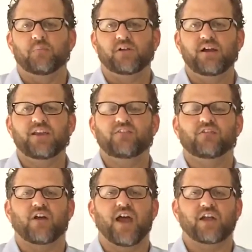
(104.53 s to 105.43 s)
Plugins
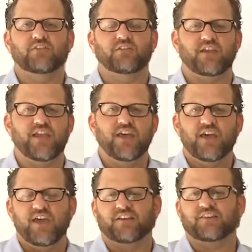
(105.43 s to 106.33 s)
are actually
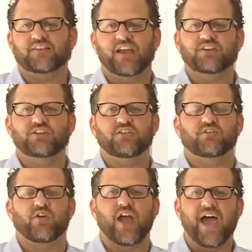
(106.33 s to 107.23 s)

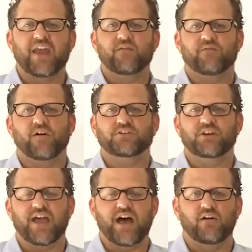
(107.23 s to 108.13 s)
extensions or added
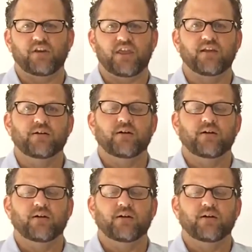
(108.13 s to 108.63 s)
functionality